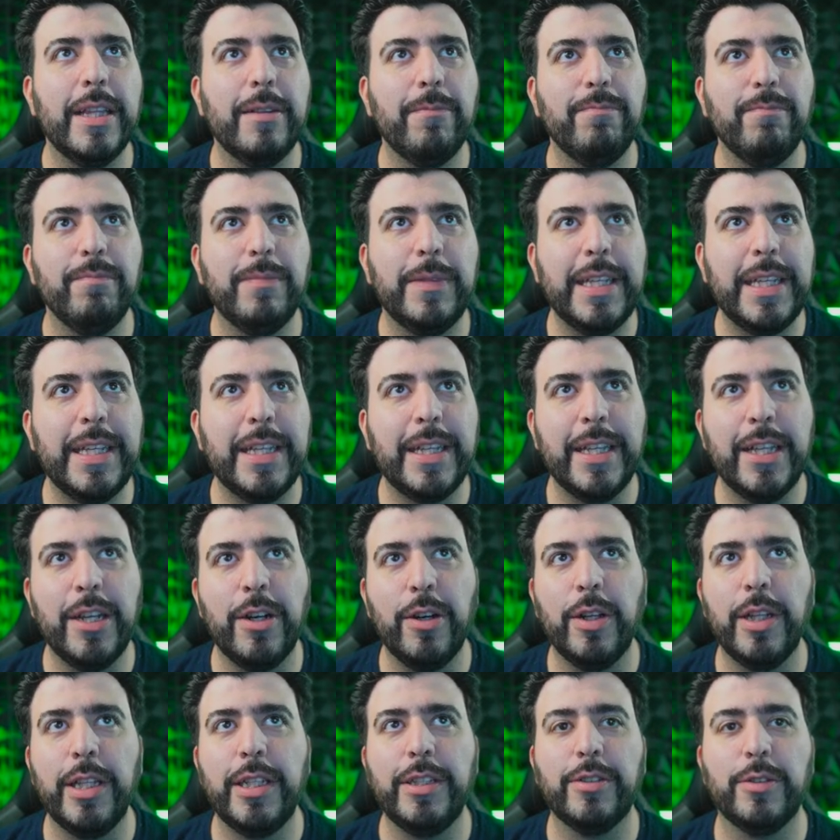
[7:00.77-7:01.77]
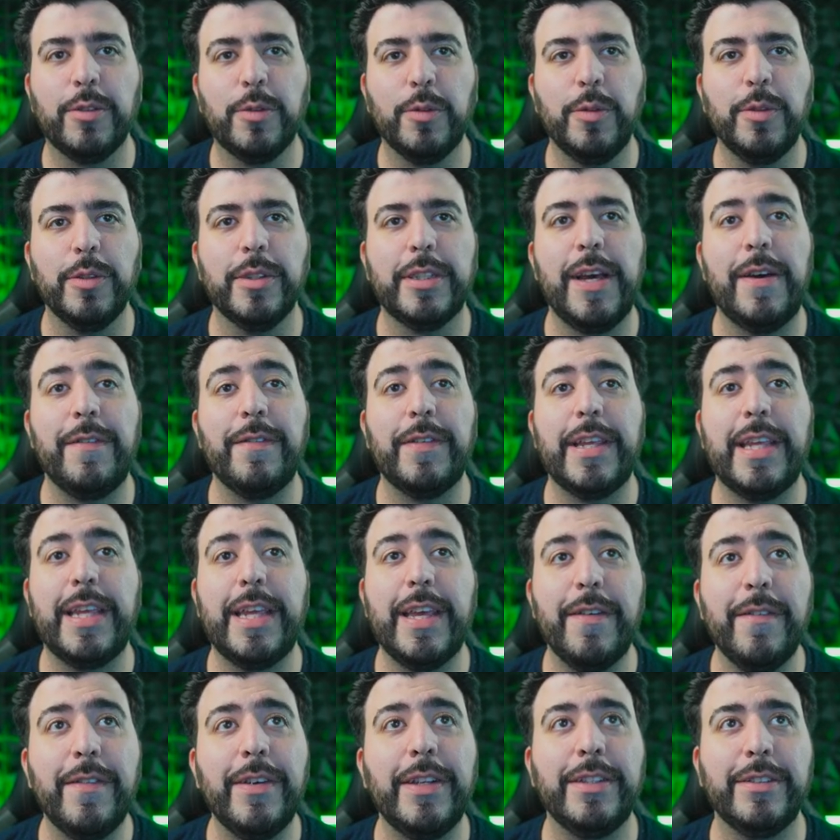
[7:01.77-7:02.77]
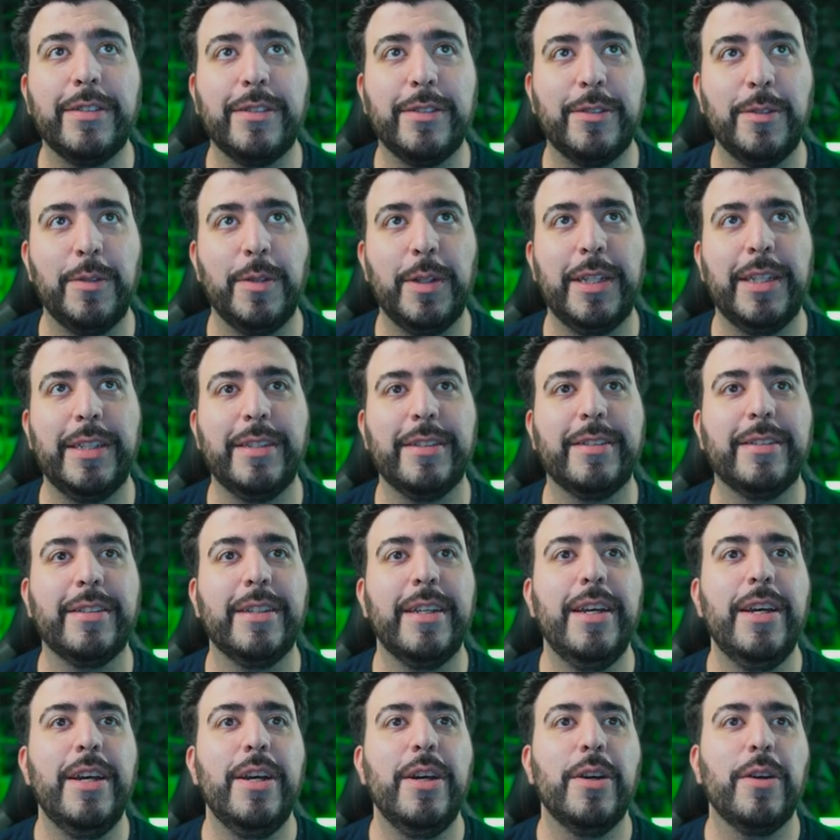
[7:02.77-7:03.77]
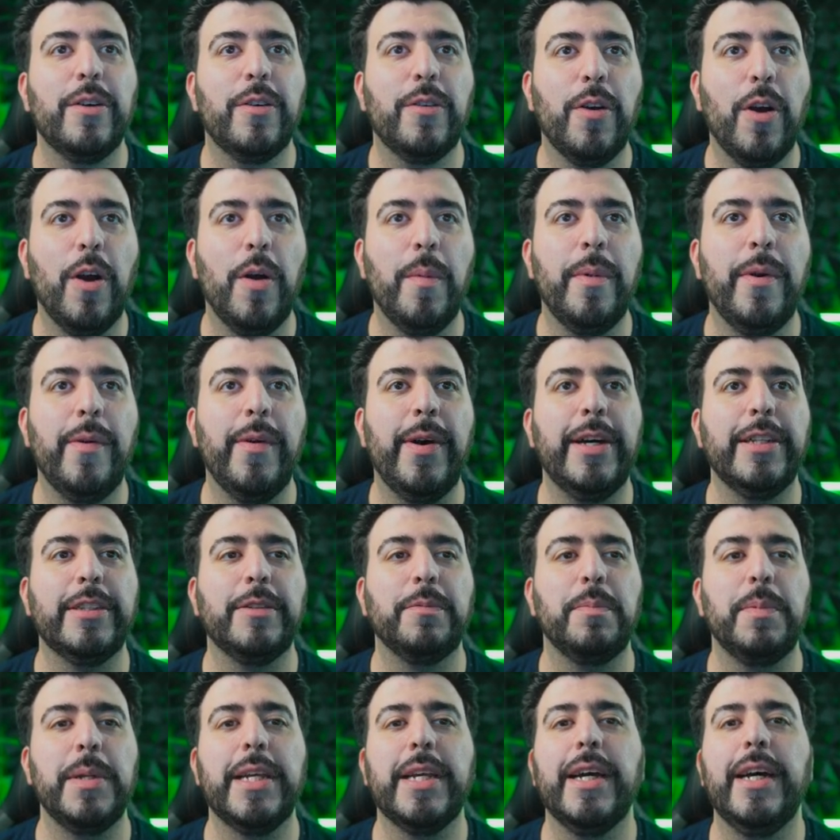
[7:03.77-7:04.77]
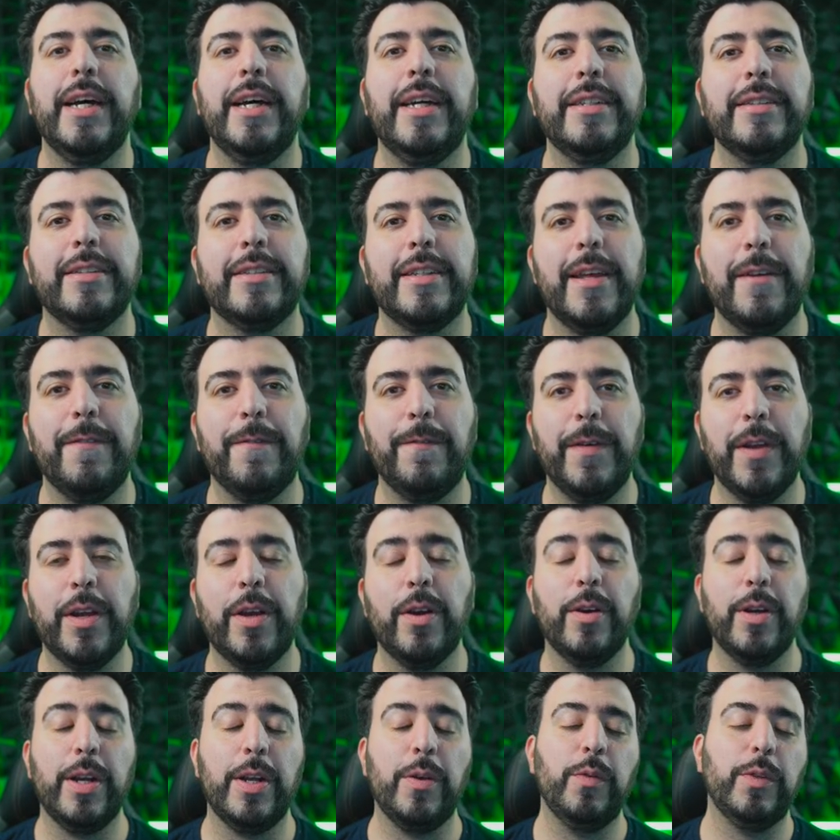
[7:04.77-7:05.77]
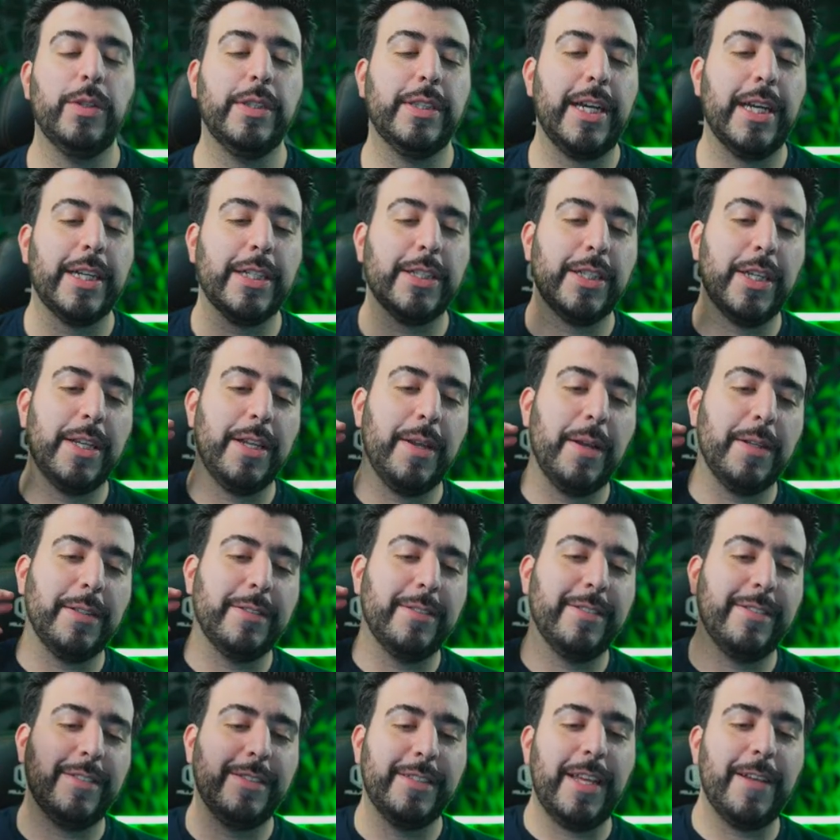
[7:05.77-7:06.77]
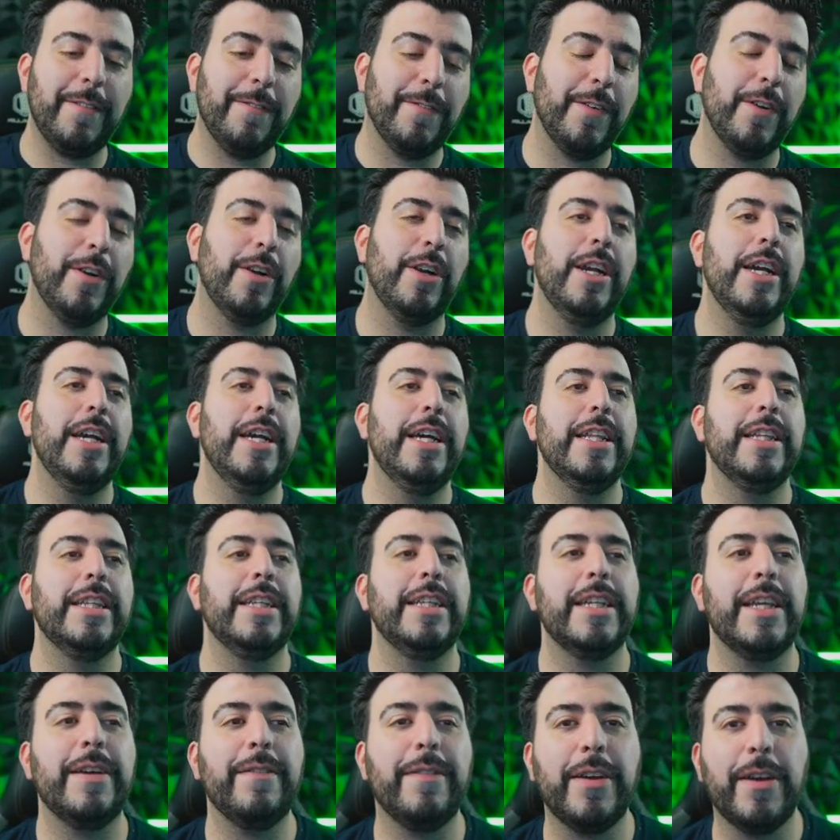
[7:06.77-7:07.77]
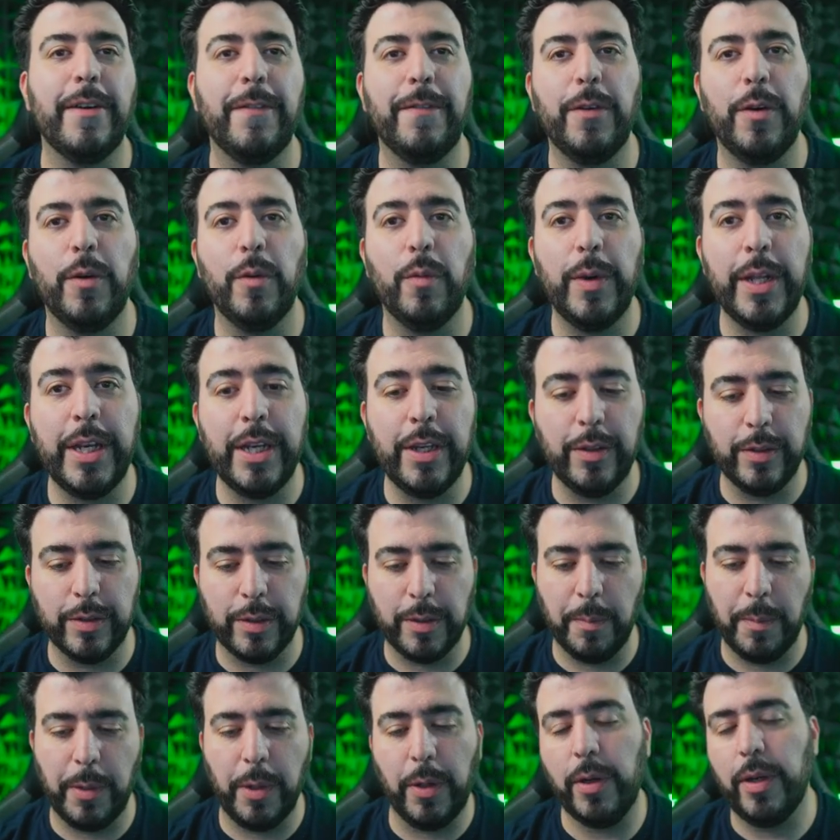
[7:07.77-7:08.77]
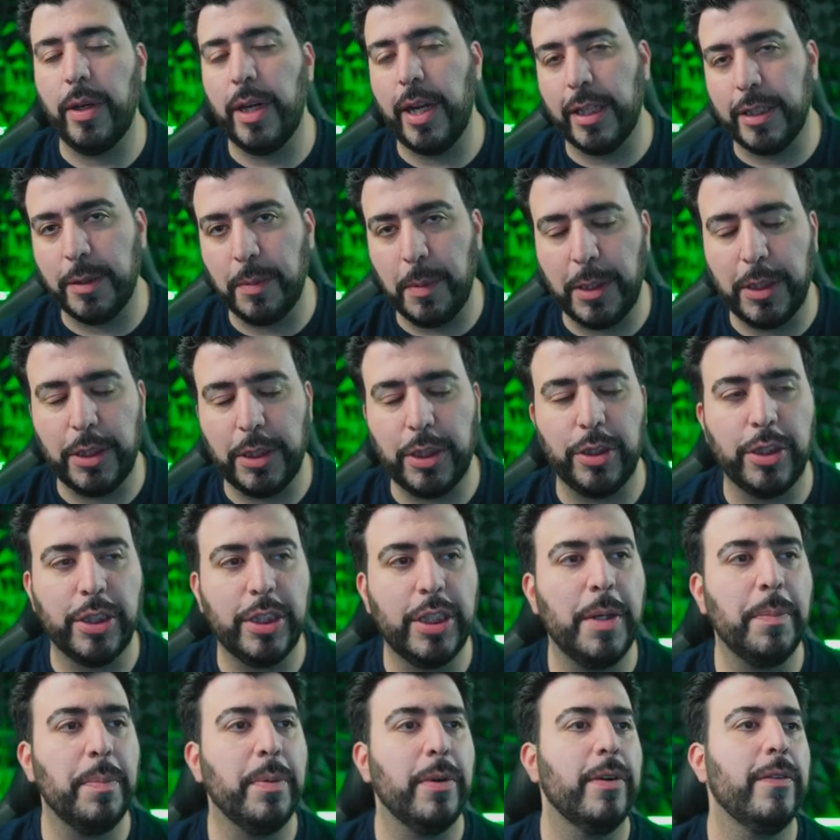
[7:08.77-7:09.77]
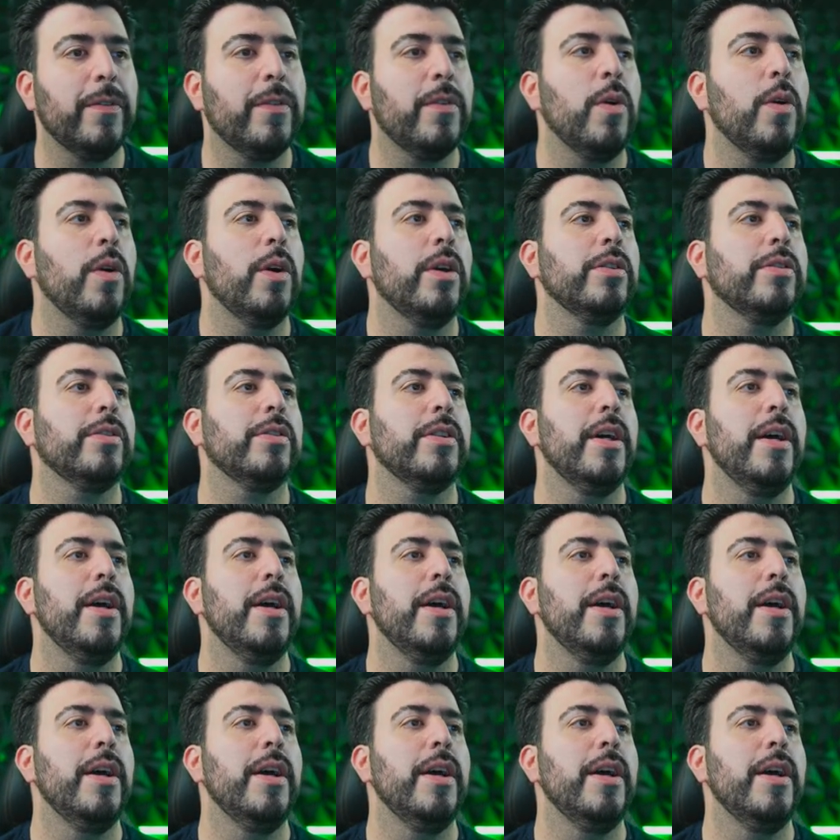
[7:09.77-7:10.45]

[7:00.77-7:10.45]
that literally schools have given students Chrome OS because they figured it was actually safer than giving a full Windows computer, not to mention cheaper, of course.